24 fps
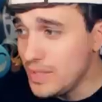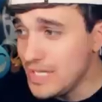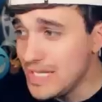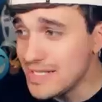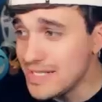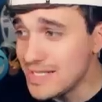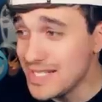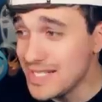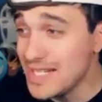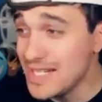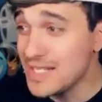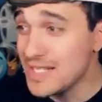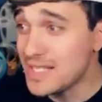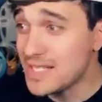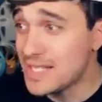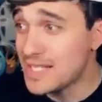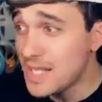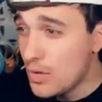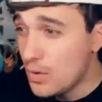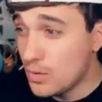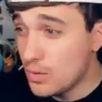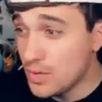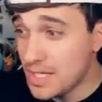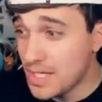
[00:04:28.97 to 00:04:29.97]
Yes,
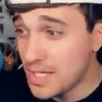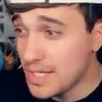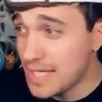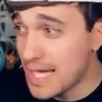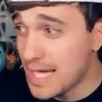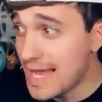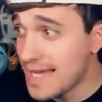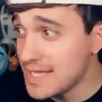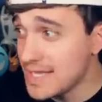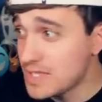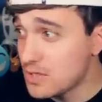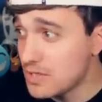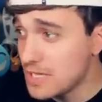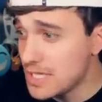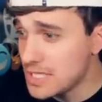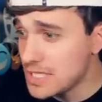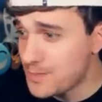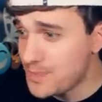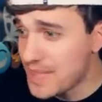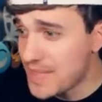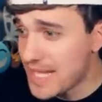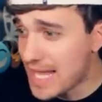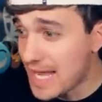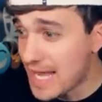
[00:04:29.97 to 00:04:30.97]
yes. Okay, guys, let's be